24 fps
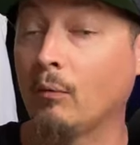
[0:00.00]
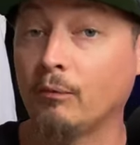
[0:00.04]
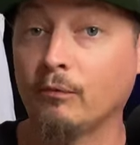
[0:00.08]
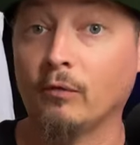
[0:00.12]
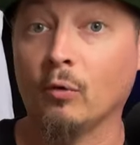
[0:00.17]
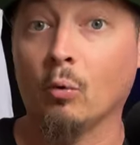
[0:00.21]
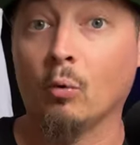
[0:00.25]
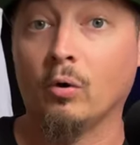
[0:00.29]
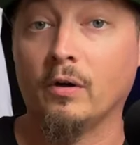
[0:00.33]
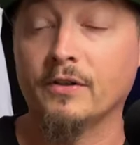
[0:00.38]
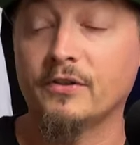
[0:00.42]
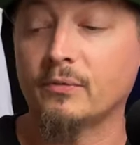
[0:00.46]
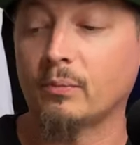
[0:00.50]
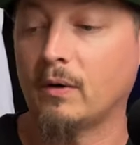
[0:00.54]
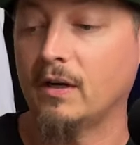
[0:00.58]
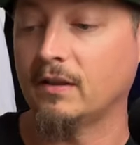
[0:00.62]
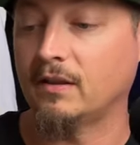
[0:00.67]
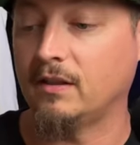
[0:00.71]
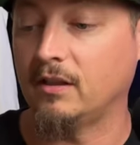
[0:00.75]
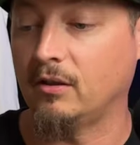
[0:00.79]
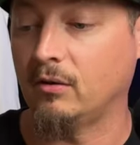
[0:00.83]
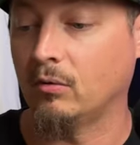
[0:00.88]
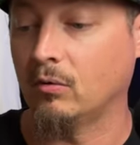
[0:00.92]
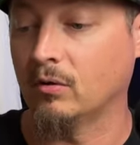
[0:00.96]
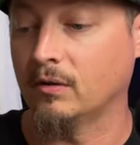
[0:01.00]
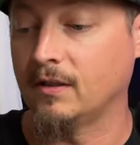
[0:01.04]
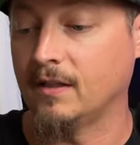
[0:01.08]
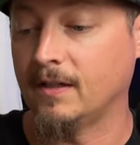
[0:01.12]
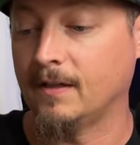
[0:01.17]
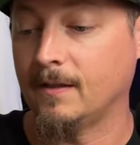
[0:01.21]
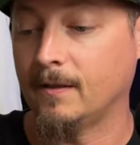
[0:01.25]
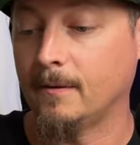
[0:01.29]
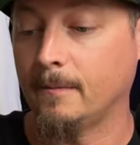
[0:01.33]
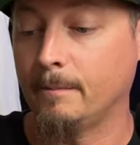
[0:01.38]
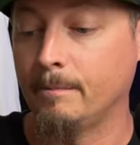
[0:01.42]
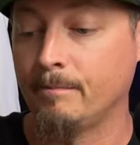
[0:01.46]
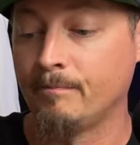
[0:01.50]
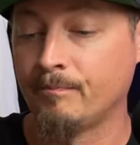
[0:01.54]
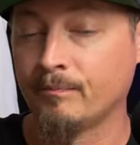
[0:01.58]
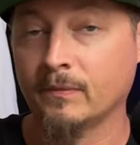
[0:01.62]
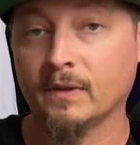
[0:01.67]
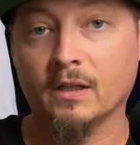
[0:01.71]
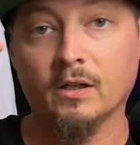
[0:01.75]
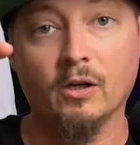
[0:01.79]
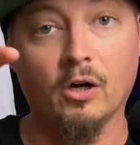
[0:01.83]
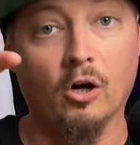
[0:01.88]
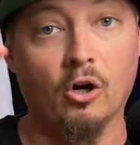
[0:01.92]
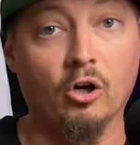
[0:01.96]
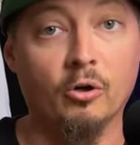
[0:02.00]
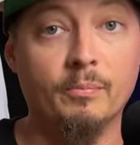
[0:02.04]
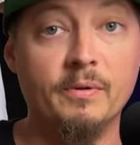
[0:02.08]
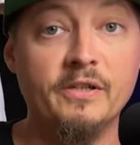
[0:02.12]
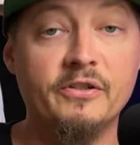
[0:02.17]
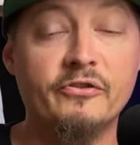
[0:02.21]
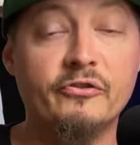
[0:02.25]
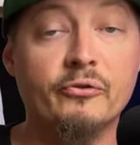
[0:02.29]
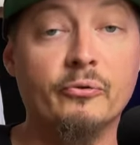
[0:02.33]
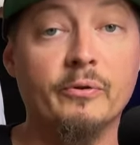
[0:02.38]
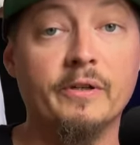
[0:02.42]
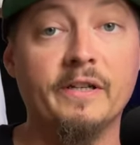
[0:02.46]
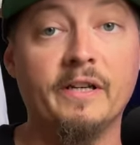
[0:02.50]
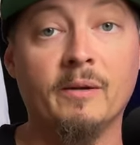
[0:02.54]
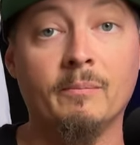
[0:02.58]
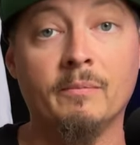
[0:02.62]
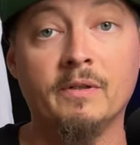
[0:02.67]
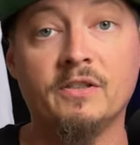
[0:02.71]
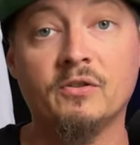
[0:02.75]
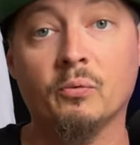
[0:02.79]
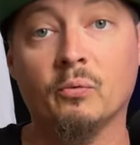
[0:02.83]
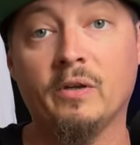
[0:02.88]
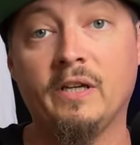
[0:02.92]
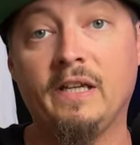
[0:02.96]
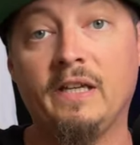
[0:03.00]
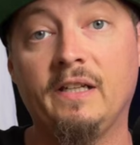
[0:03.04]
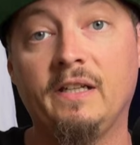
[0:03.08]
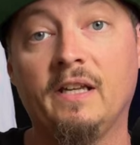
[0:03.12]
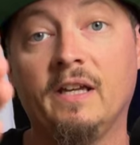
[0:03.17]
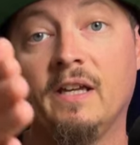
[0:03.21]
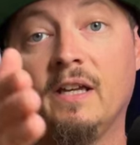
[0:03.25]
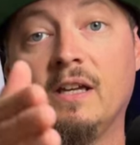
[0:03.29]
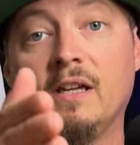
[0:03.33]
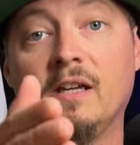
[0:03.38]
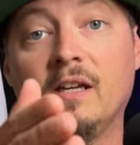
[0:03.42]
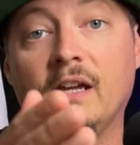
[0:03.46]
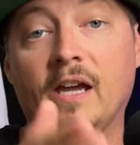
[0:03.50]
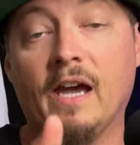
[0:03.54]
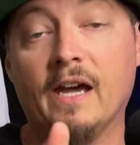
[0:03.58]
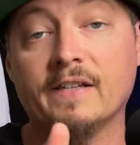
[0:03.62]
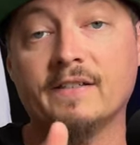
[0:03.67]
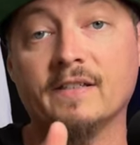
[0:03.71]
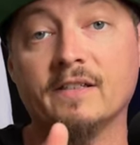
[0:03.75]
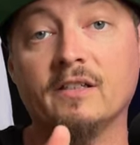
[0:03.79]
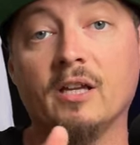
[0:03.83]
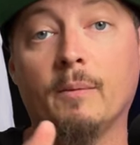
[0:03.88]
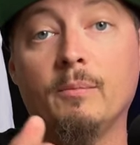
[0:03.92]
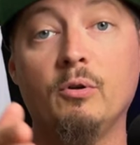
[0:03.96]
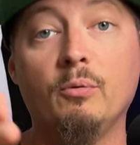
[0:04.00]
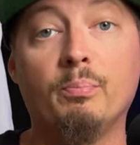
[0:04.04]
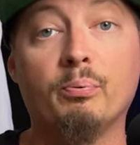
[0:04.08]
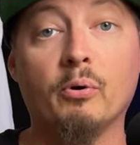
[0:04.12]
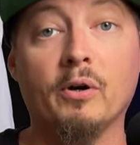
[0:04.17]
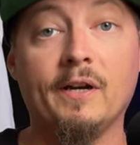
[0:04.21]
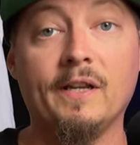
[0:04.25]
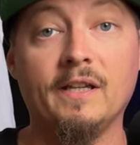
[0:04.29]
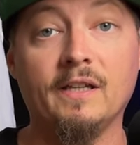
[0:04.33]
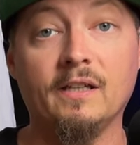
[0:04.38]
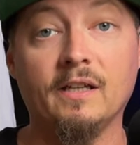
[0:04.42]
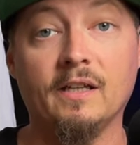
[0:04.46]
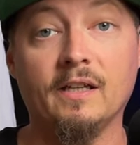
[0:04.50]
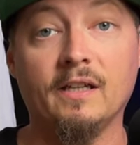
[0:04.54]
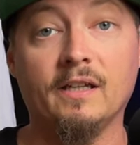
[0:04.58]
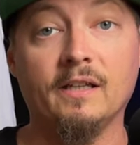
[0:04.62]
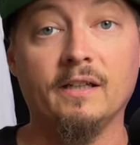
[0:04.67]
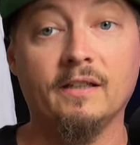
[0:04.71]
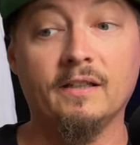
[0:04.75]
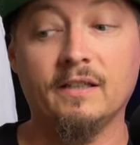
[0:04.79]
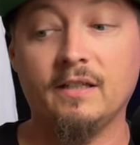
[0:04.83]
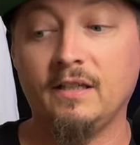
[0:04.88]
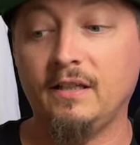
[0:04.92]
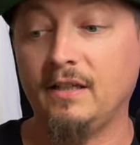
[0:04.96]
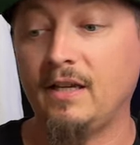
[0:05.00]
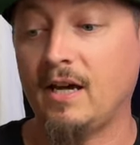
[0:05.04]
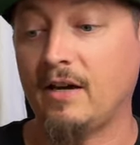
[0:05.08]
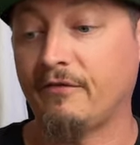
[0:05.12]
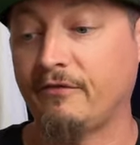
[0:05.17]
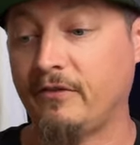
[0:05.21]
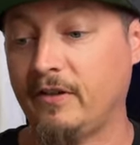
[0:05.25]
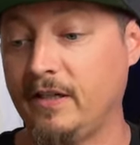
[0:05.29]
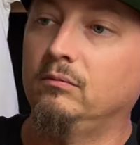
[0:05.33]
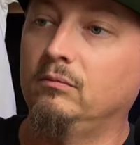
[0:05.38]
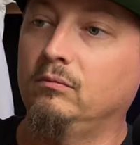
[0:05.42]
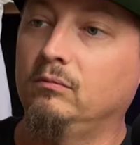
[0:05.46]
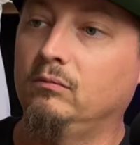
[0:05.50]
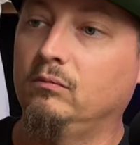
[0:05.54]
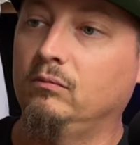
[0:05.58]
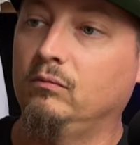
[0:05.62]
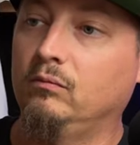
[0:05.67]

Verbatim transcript: Florence, right there on um, Irby Street, in between S&W Printing, and King Hefe.